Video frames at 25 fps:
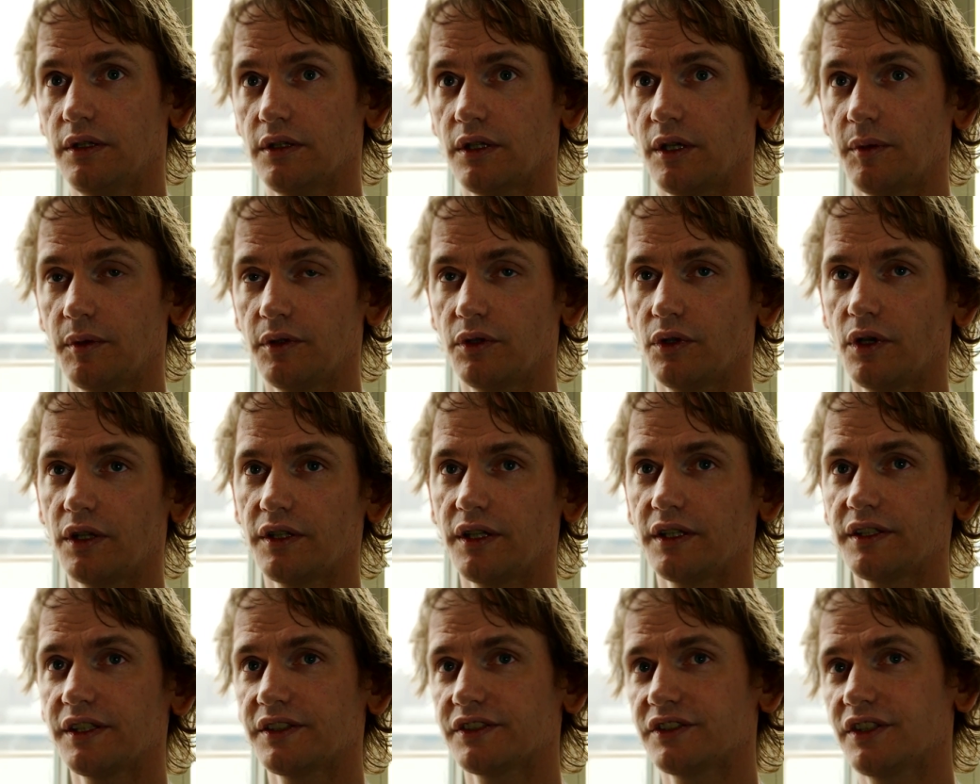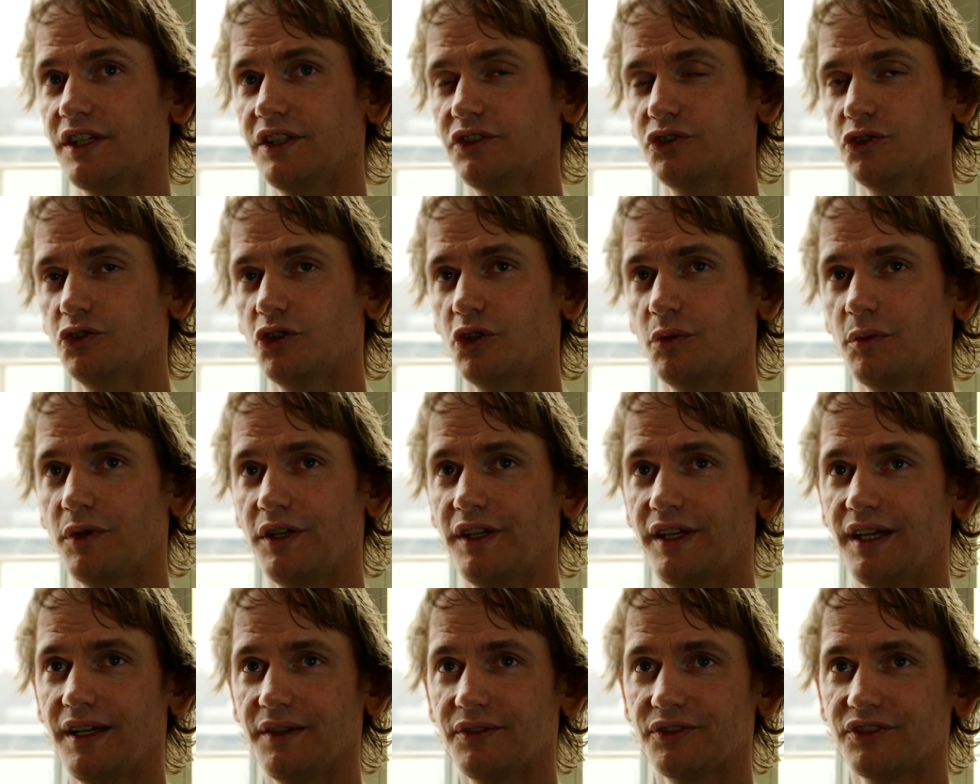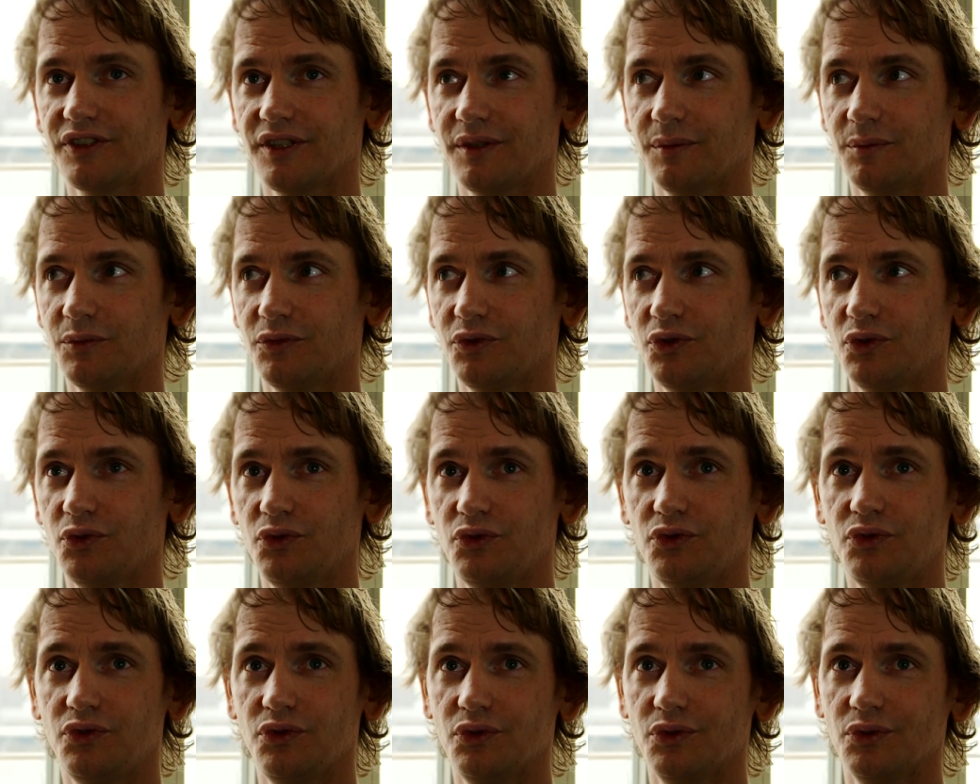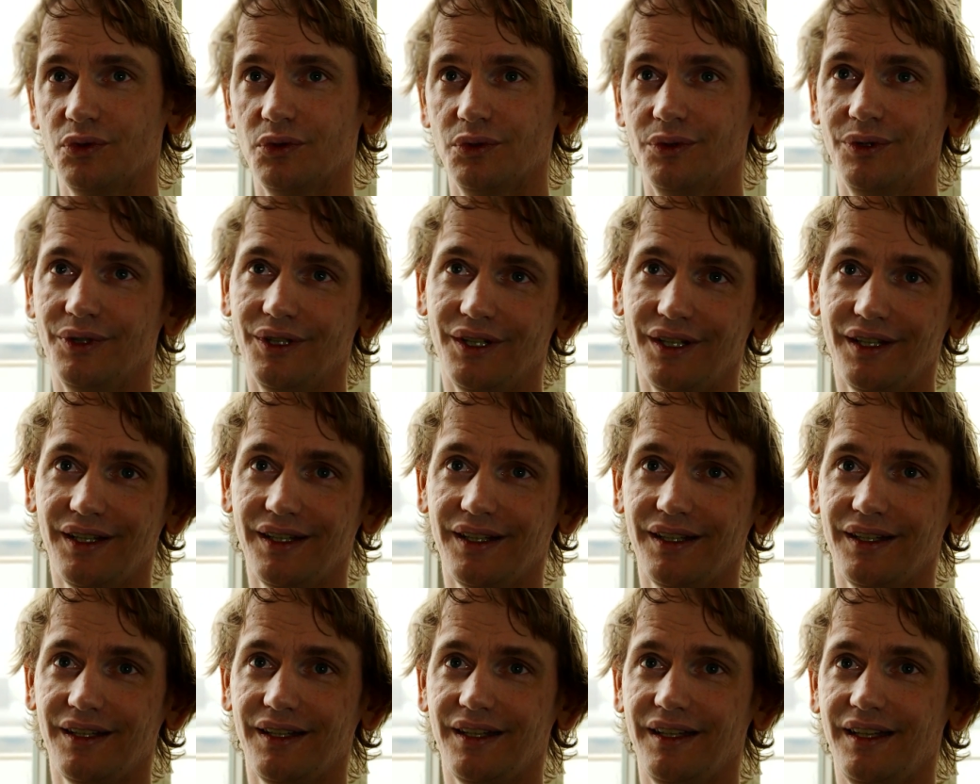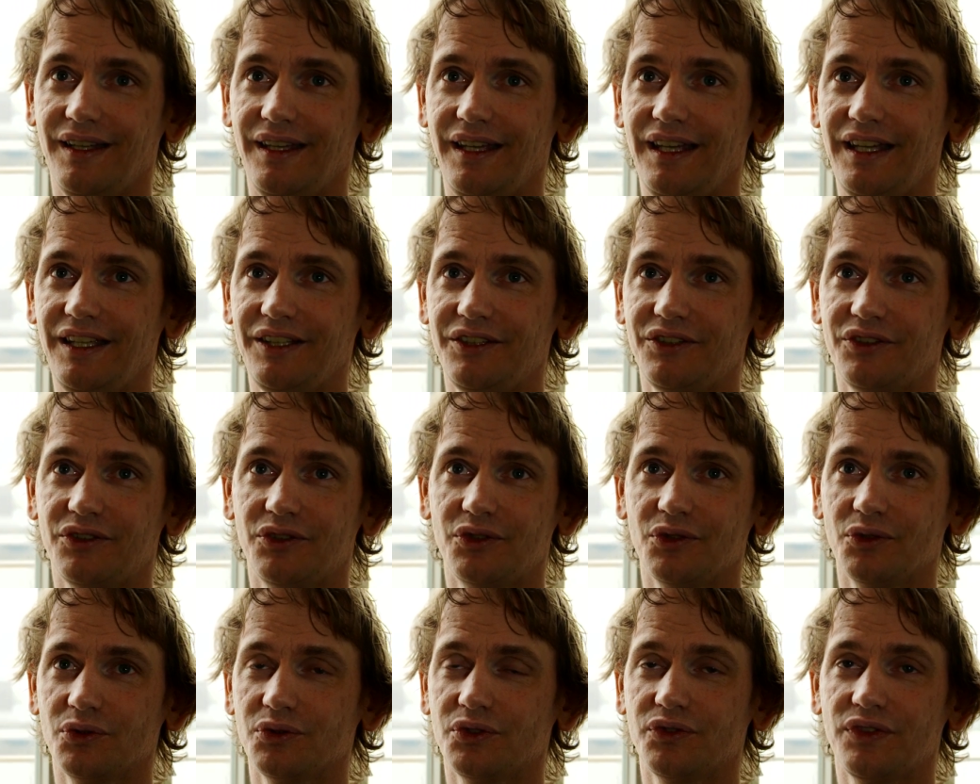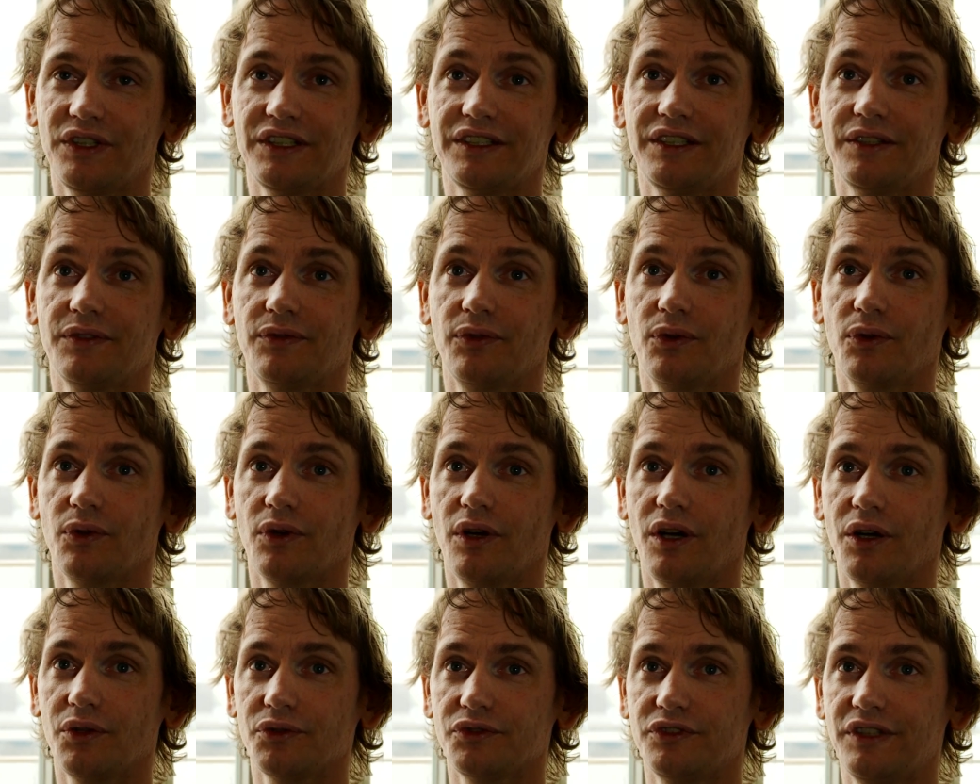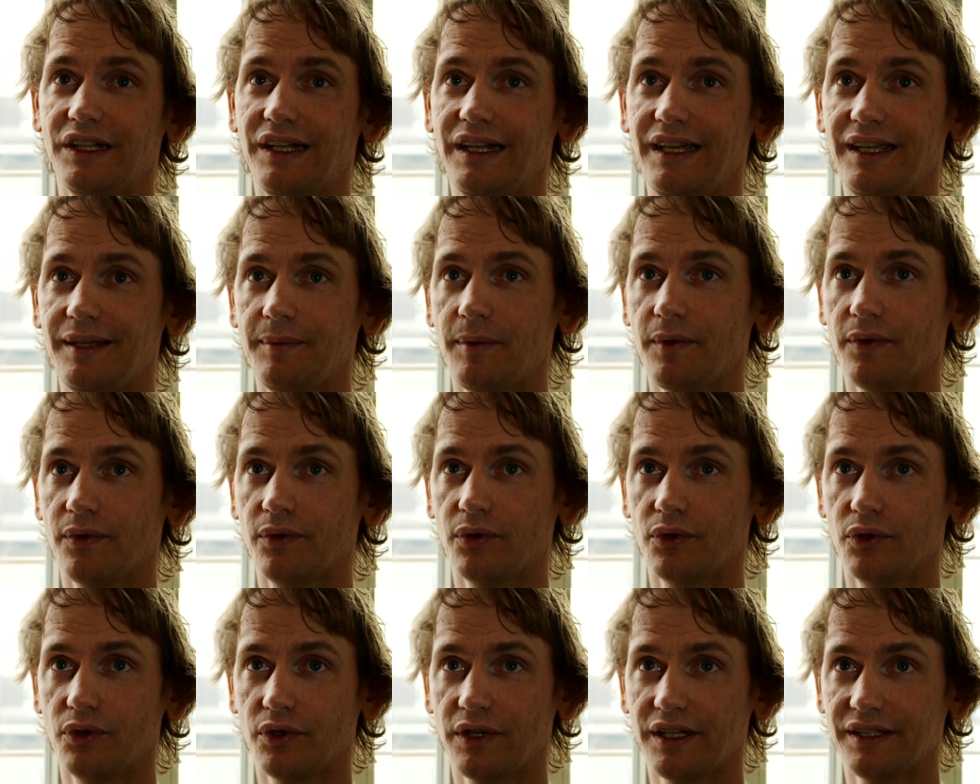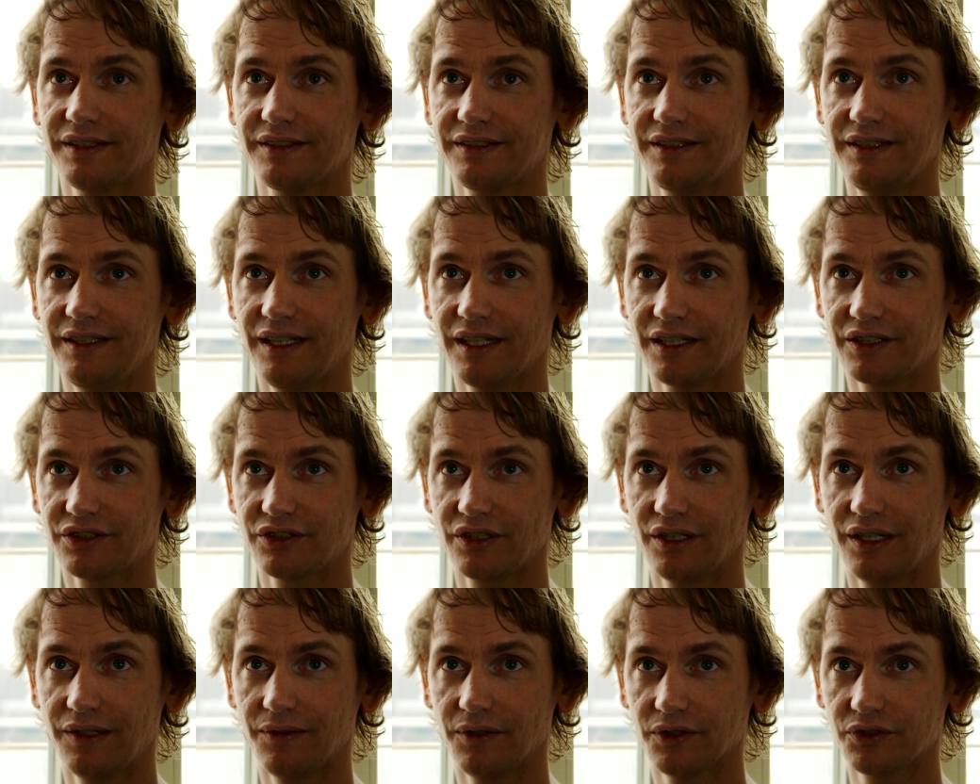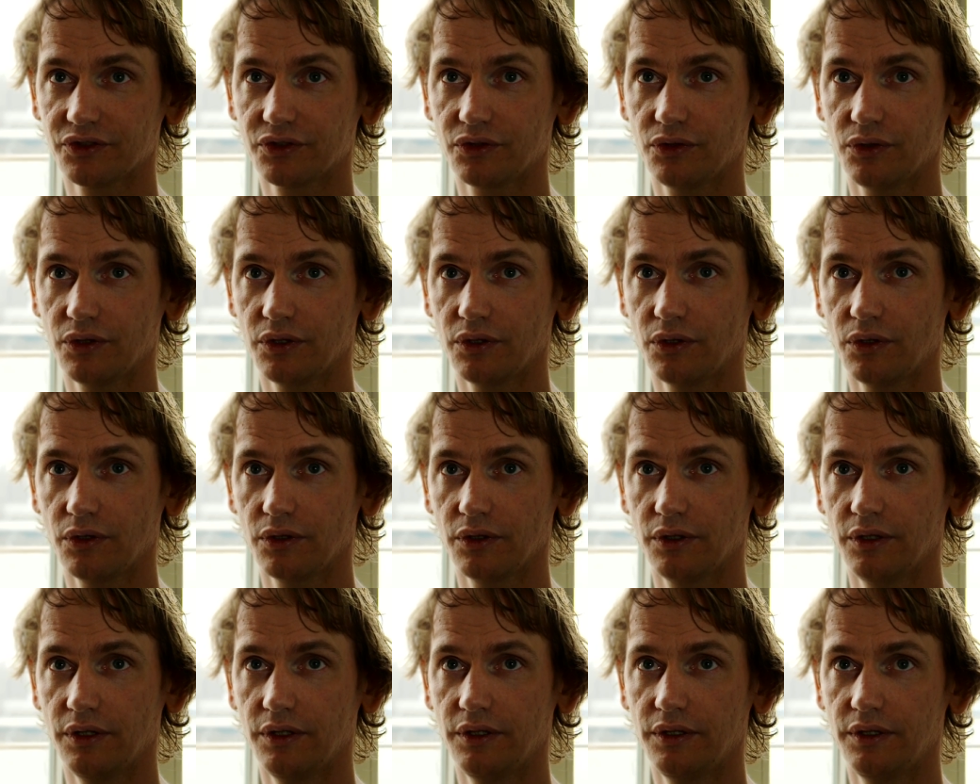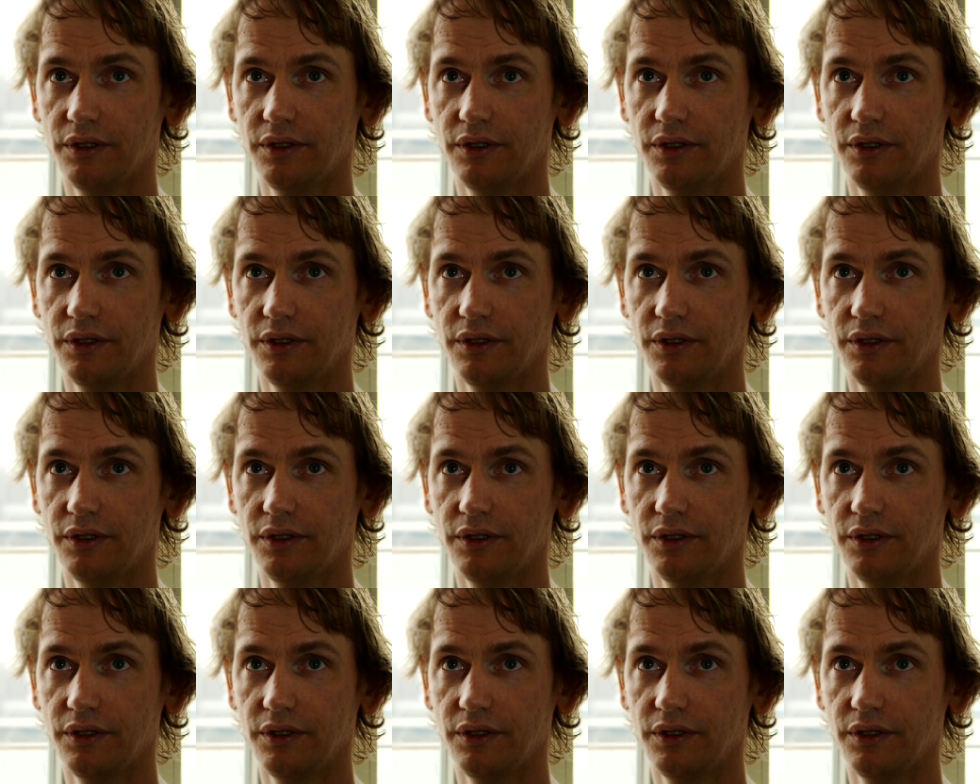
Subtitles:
Other sites normally have some 2 to 8 to 24 hours delay before you can see actually what's going on.